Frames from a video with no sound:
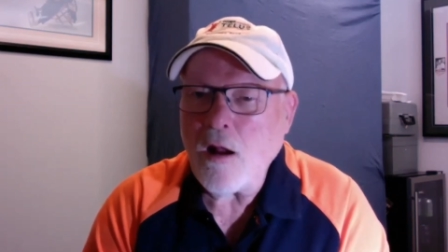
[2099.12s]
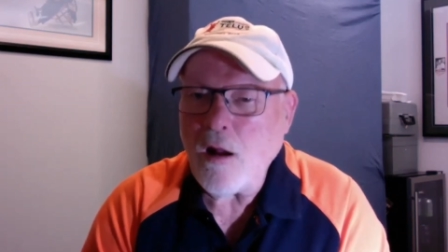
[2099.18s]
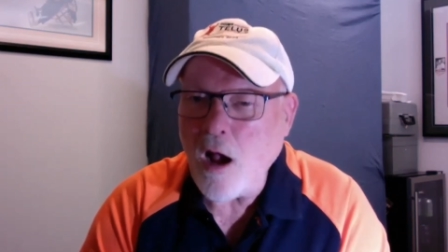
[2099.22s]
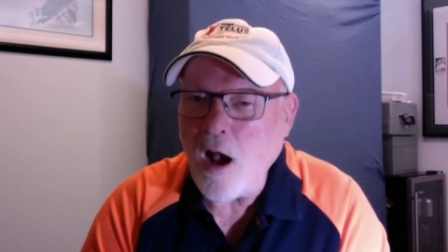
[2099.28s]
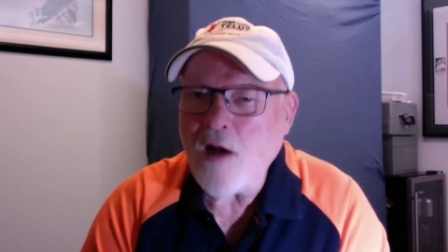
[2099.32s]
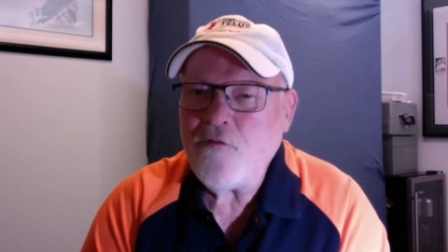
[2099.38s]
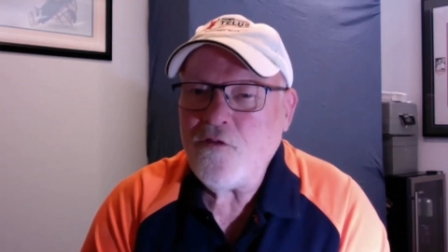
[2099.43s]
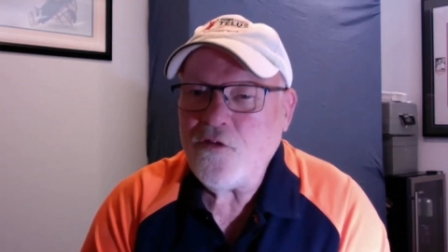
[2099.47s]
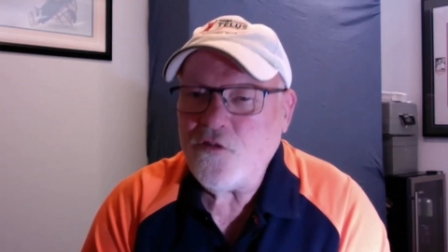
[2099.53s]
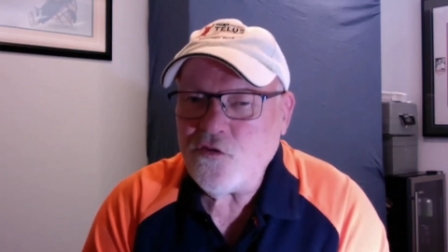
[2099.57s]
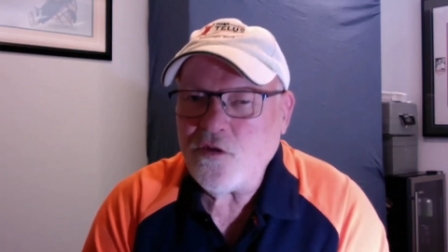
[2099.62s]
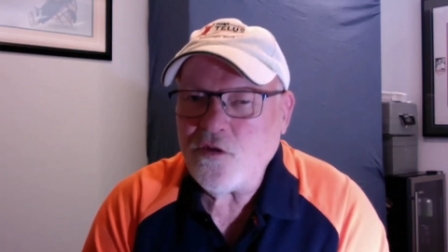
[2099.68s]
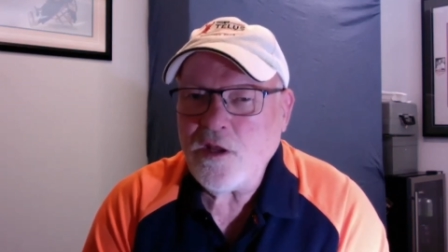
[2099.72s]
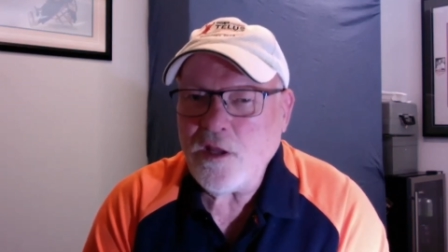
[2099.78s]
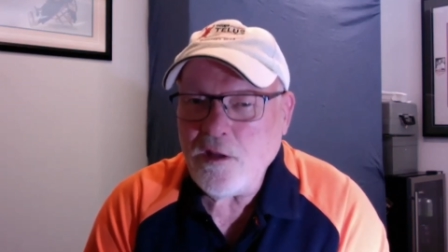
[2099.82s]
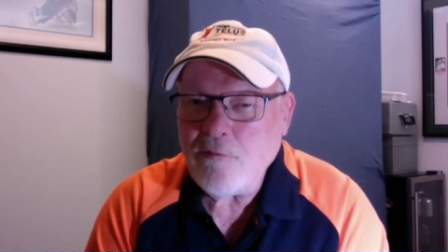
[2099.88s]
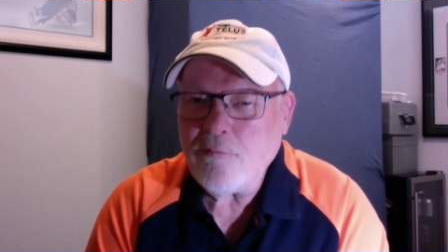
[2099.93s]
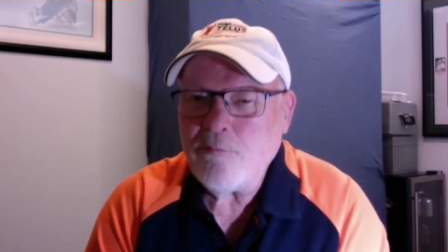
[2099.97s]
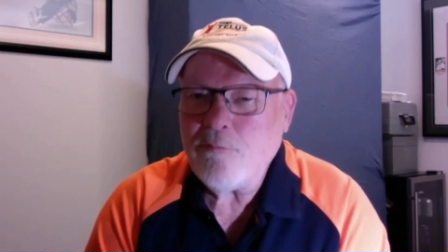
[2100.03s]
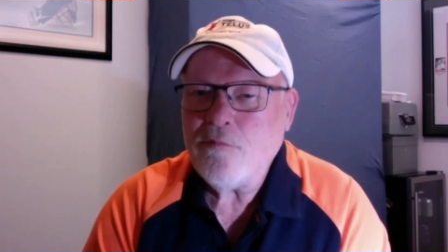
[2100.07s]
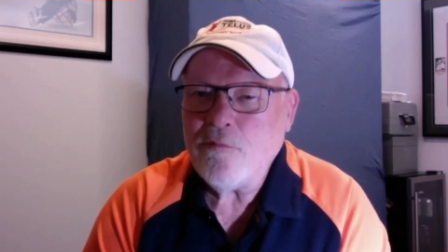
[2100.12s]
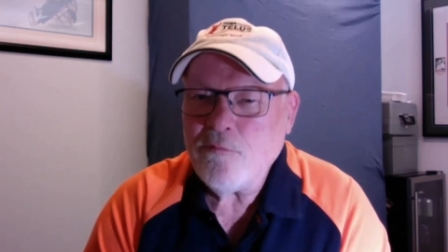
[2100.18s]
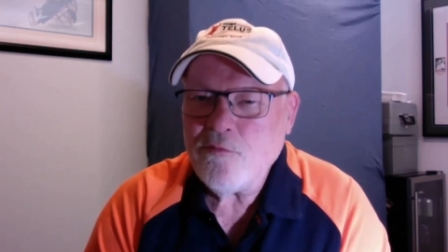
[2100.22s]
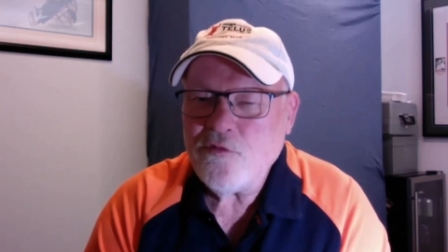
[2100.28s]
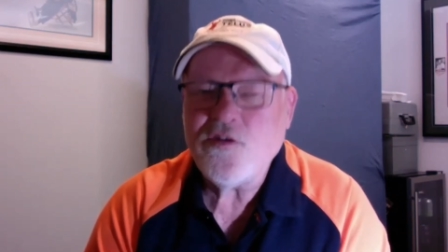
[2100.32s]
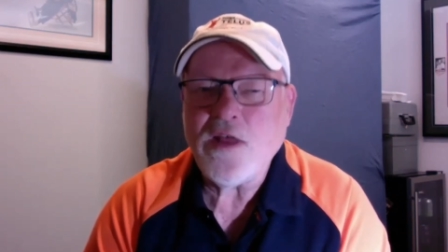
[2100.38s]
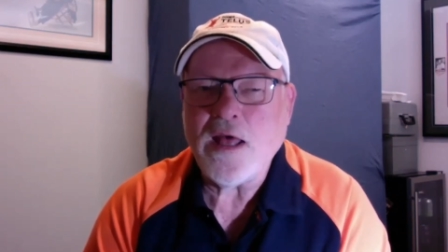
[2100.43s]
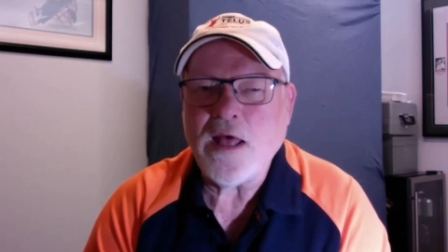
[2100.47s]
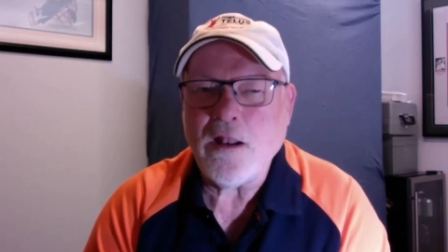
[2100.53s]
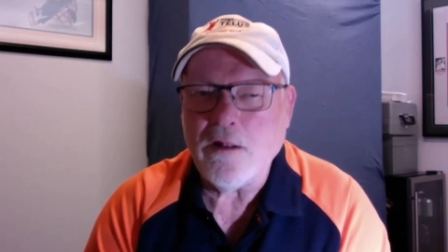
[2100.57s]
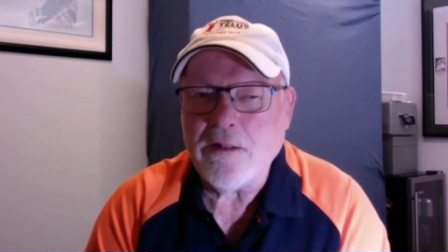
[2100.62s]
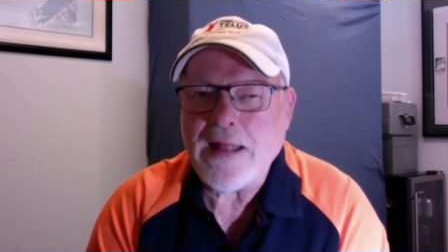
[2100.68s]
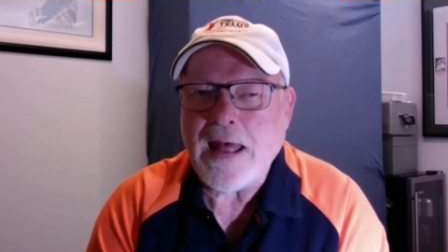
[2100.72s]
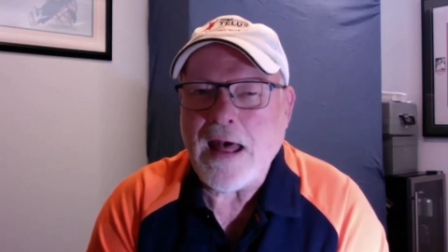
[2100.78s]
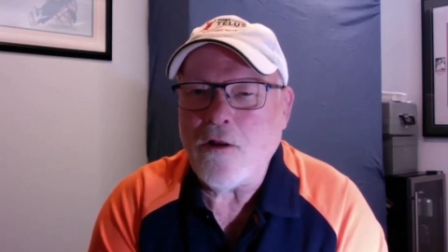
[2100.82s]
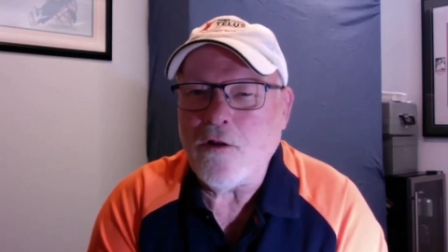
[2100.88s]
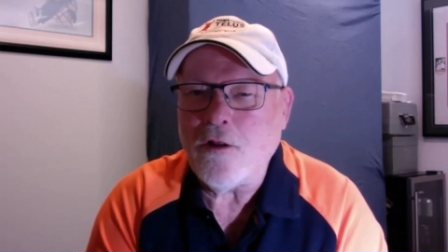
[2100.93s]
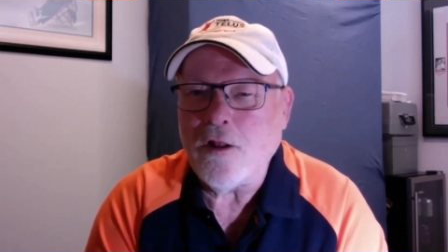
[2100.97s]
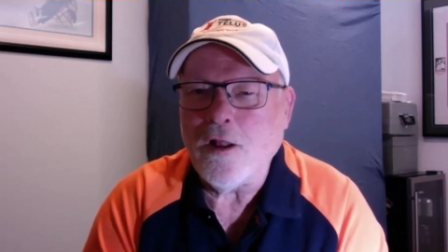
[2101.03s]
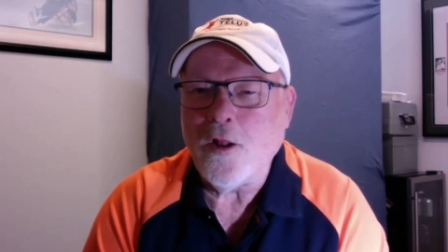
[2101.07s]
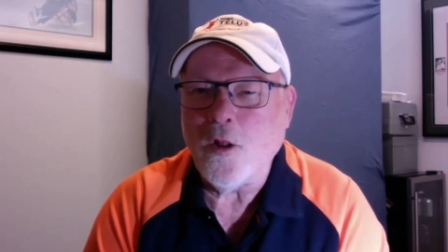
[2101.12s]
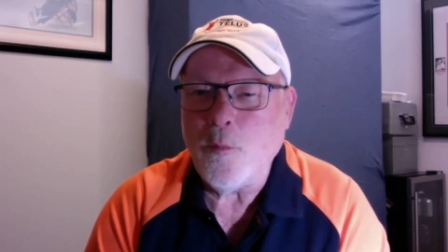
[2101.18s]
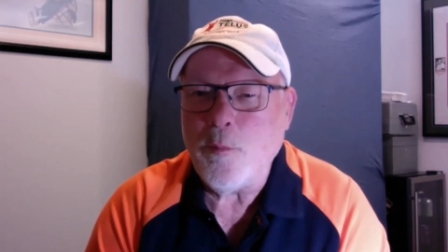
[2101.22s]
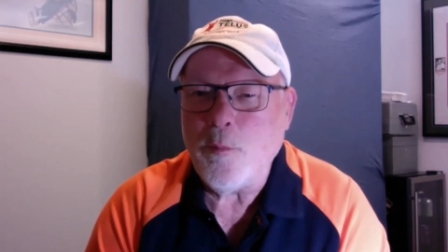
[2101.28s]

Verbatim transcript: obviously settle down a little